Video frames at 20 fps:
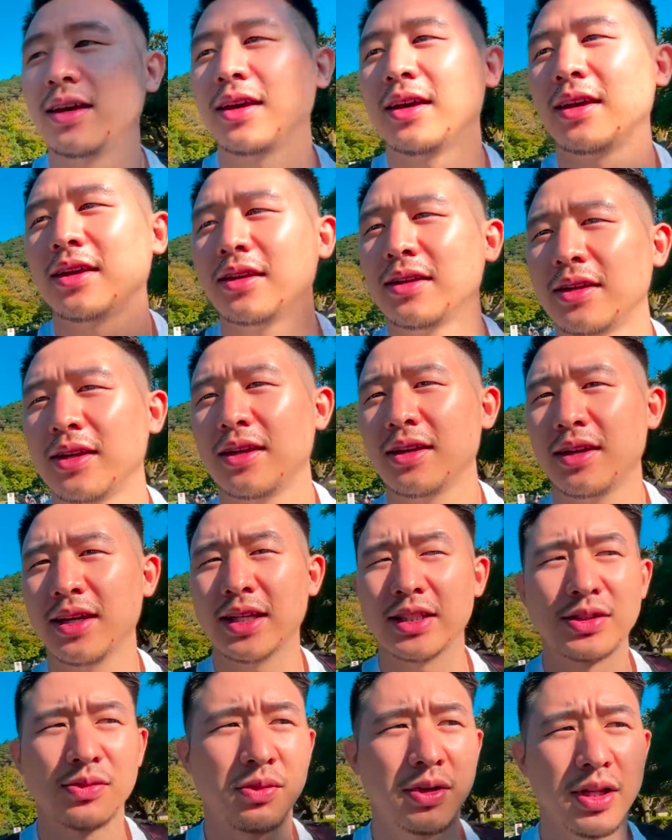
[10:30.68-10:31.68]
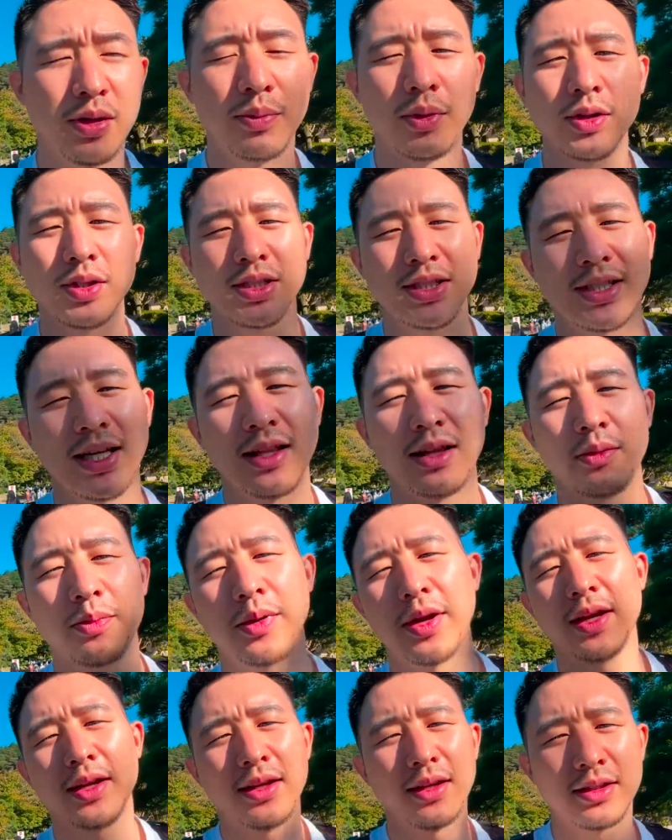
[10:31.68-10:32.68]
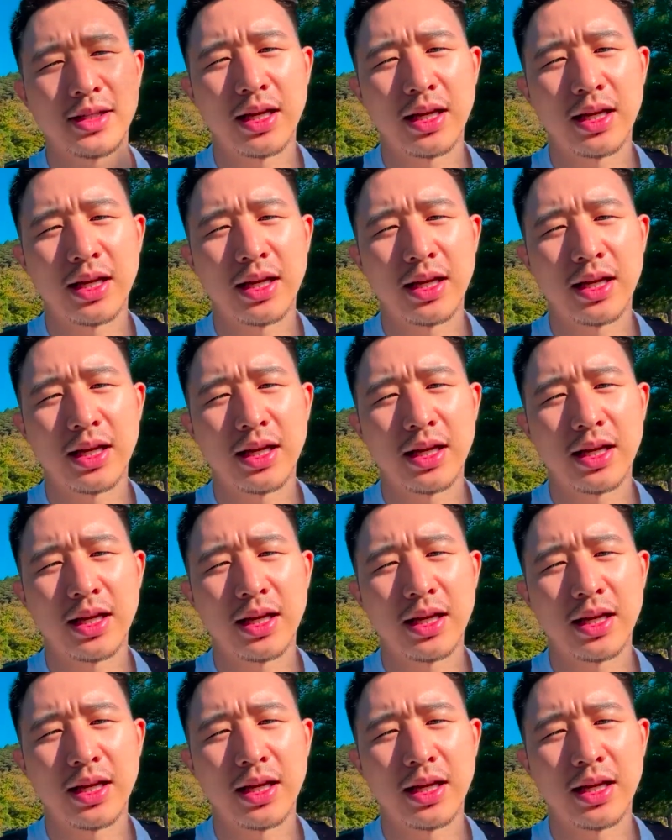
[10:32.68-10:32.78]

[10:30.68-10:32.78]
And it's one of the most celebrated